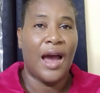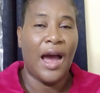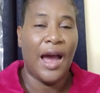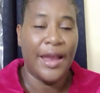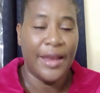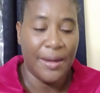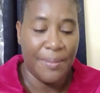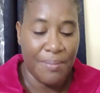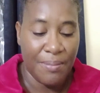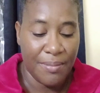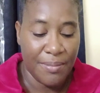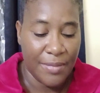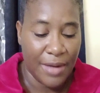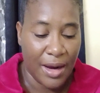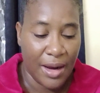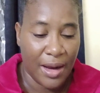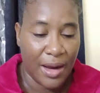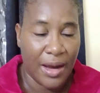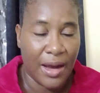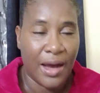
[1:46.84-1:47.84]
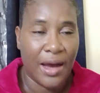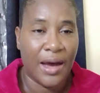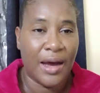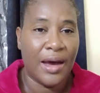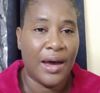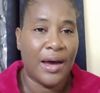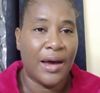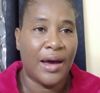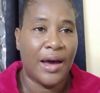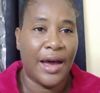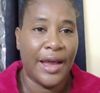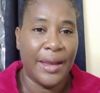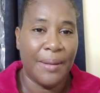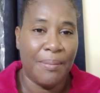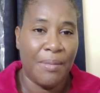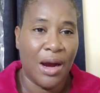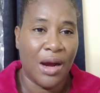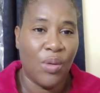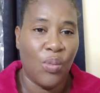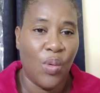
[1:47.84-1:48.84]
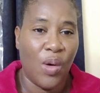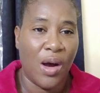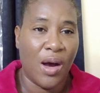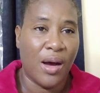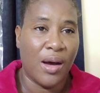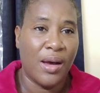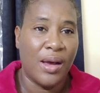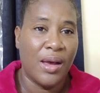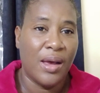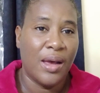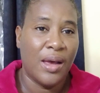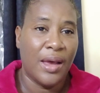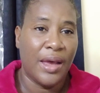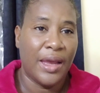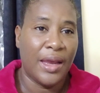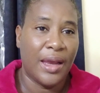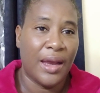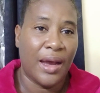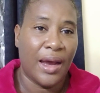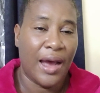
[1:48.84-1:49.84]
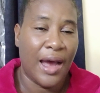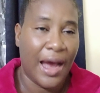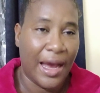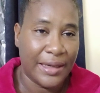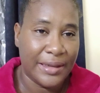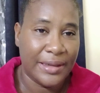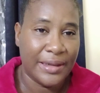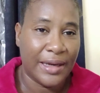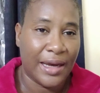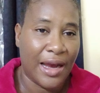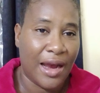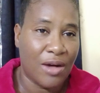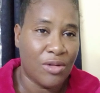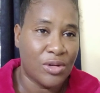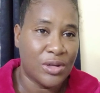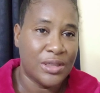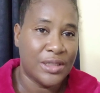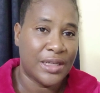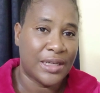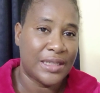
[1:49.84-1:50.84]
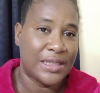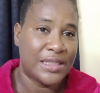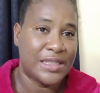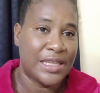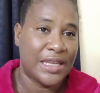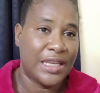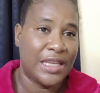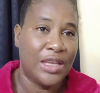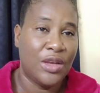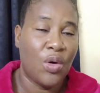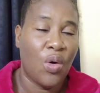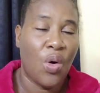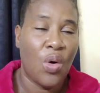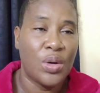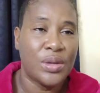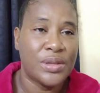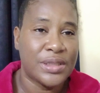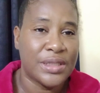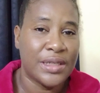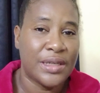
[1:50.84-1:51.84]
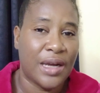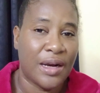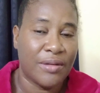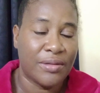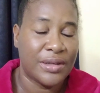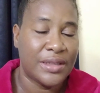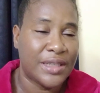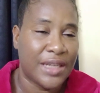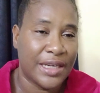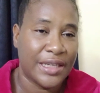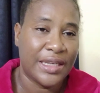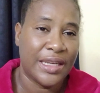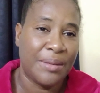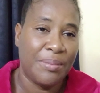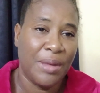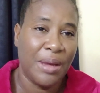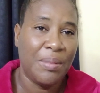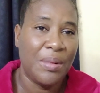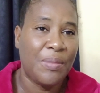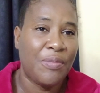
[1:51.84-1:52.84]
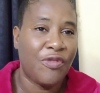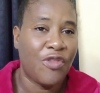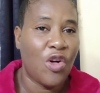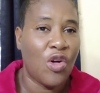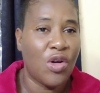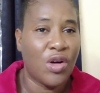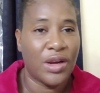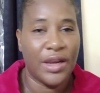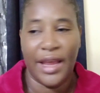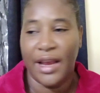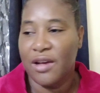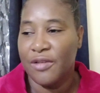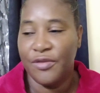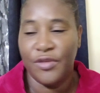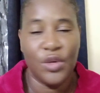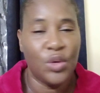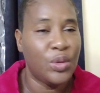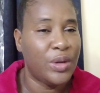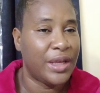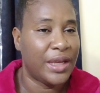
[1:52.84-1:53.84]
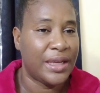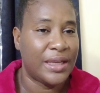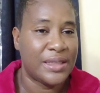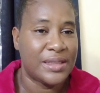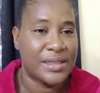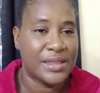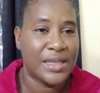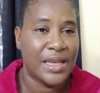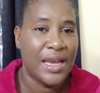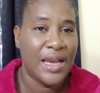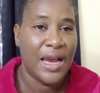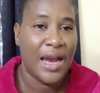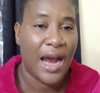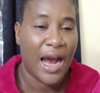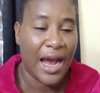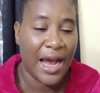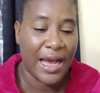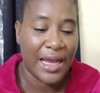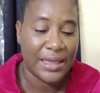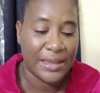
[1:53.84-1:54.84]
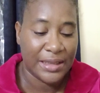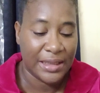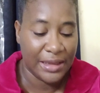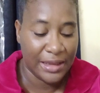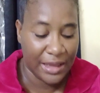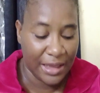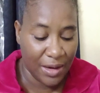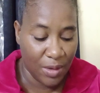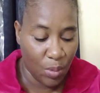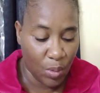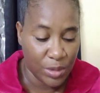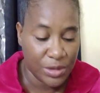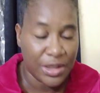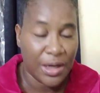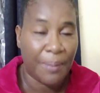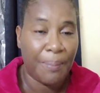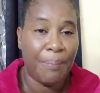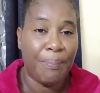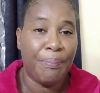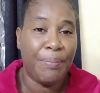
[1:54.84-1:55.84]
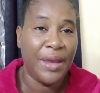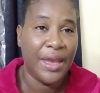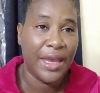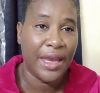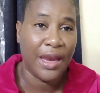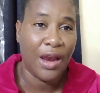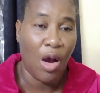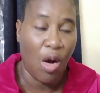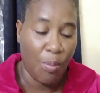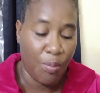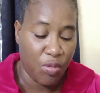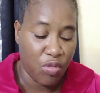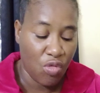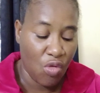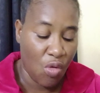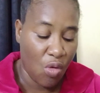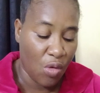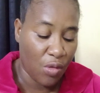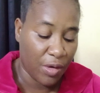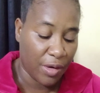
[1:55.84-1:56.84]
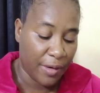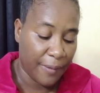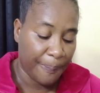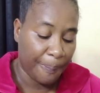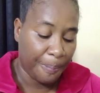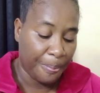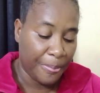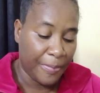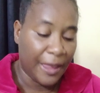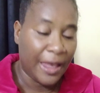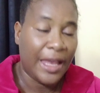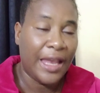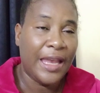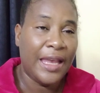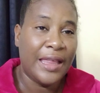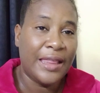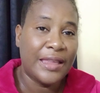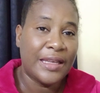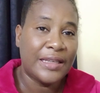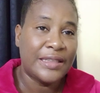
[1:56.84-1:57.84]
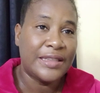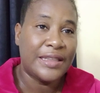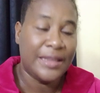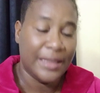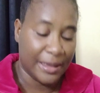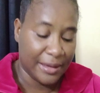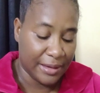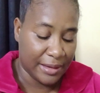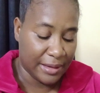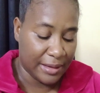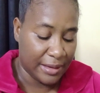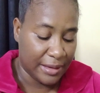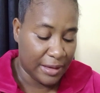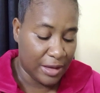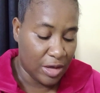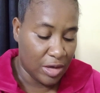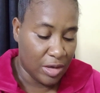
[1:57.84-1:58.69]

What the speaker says: Marwa had Aaron Dante, he hosted Aaron Dante maybe for like a few days, and there was a big uproar in the